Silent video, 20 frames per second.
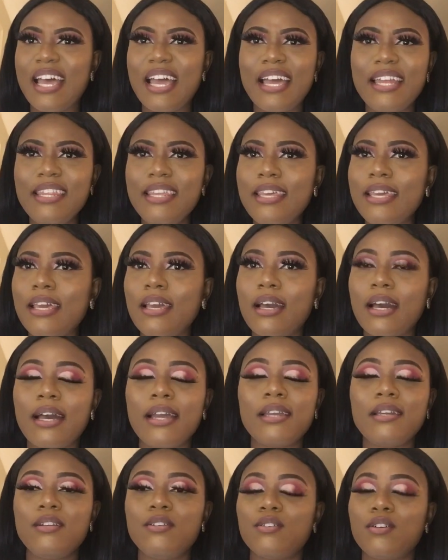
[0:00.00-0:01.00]
any
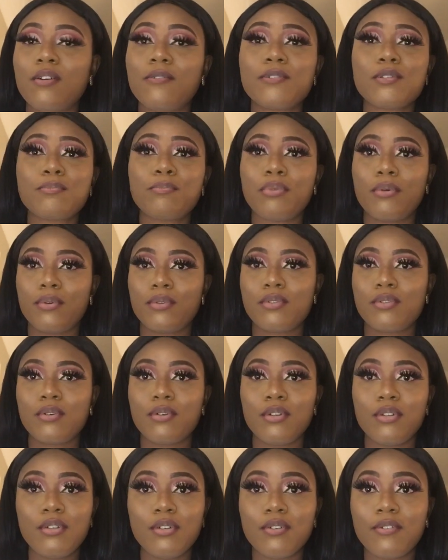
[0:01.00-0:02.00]
kind of spots
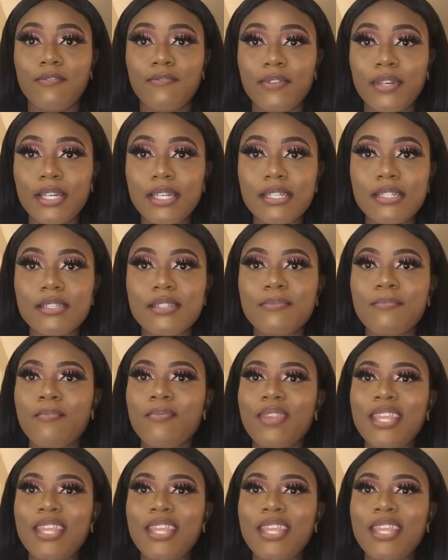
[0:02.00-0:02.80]
on your face,